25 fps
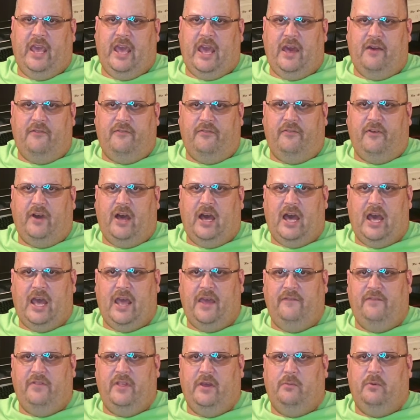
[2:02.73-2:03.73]
Cat
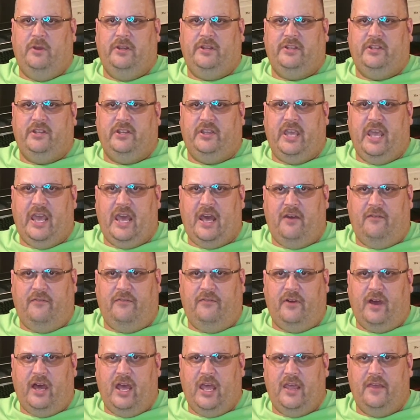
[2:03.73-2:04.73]
5 that went to
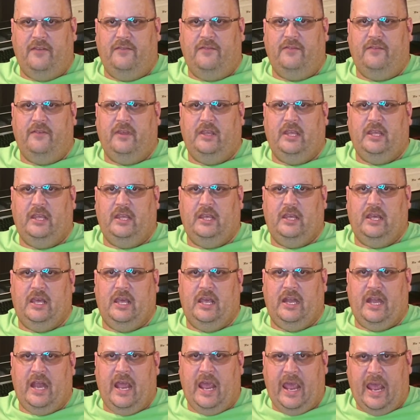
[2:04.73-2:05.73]
Cat 5
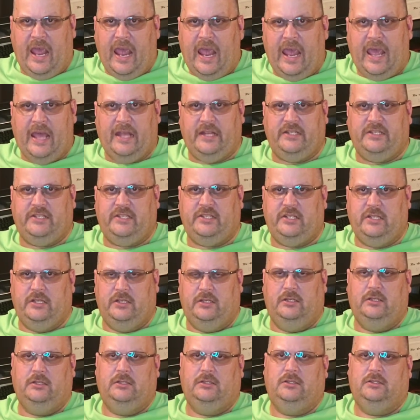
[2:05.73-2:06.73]
Enhanced
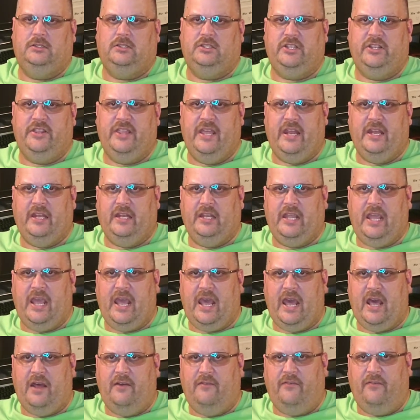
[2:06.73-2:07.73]
to then
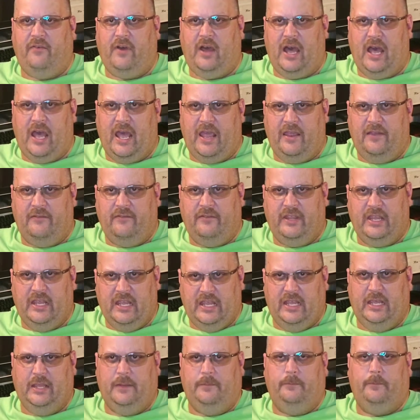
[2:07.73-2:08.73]
Cat
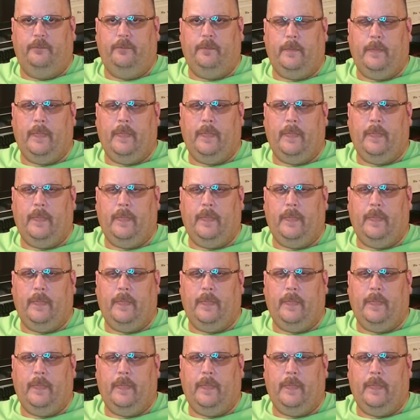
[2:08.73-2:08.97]
5e.